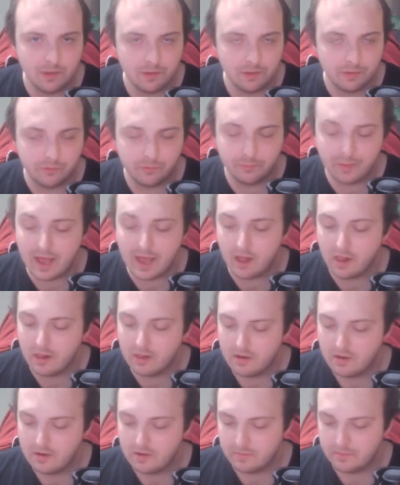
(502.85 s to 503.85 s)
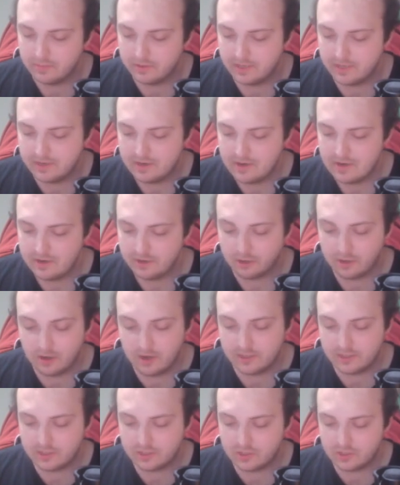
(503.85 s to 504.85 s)
spell, but the
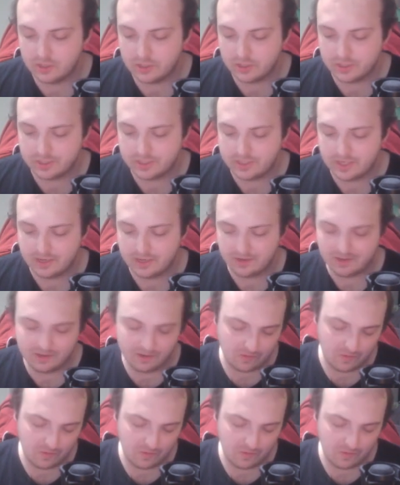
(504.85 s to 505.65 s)
card that searches it,